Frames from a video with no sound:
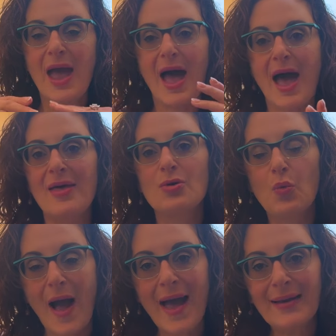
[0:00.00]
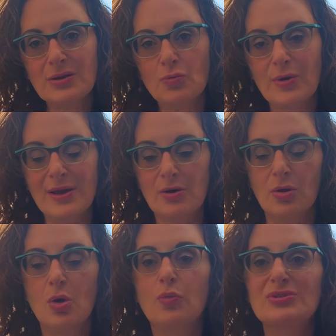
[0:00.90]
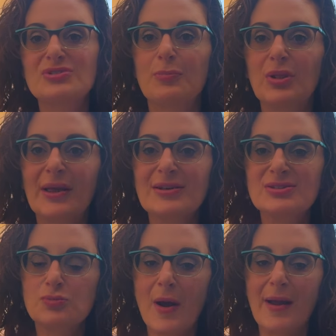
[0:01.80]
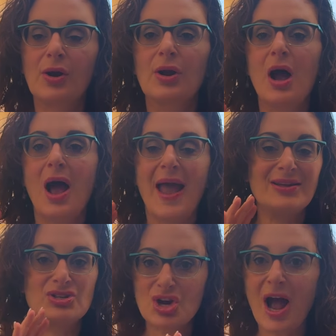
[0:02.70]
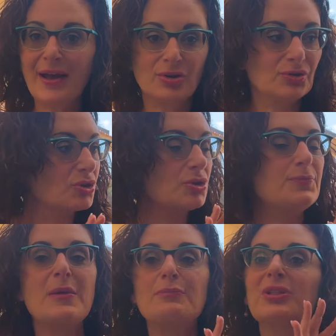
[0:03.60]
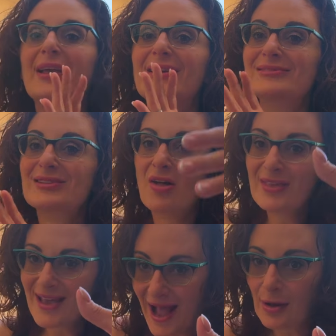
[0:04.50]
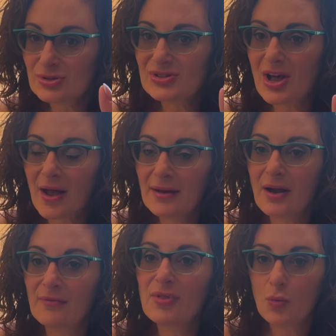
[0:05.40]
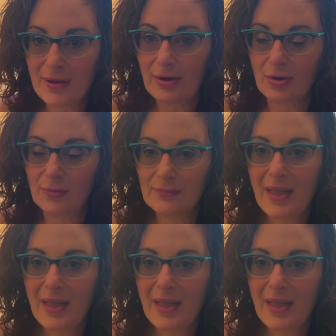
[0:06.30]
And the wagon wheel was a place where a child could be placed on the outside of the wheel,